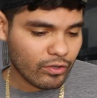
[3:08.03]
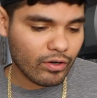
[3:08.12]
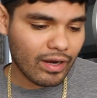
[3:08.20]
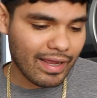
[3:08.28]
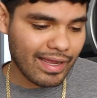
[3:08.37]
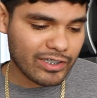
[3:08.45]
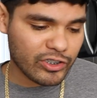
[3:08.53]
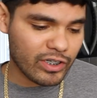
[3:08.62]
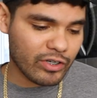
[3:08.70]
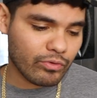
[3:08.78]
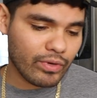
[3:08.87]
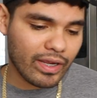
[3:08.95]
you know i
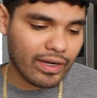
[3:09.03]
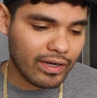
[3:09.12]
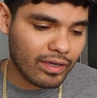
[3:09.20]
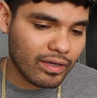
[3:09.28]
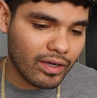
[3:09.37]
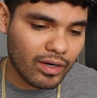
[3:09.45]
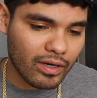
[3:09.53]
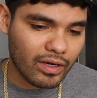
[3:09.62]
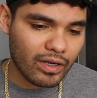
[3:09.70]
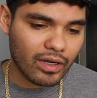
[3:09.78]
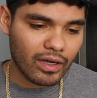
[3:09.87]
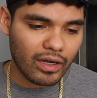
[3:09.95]
actually created a, a,